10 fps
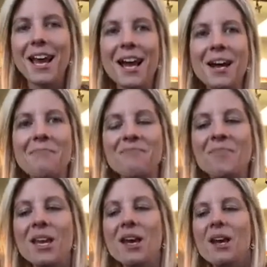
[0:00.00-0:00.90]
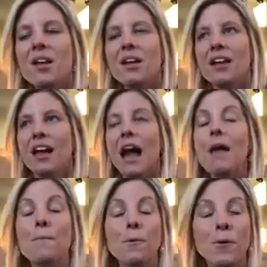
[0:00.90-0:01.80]

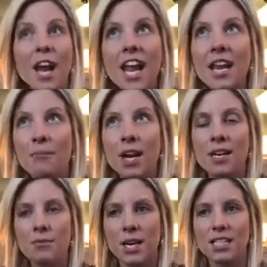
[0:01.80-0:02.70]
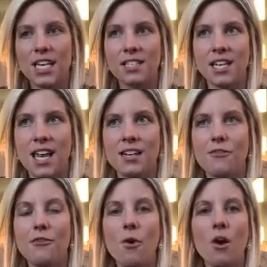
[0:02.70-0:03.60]
I prayed and prayed and prayed last night
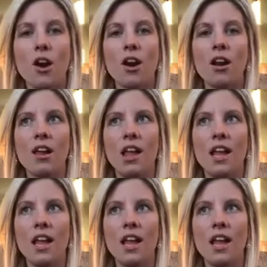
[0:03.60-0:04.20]
for,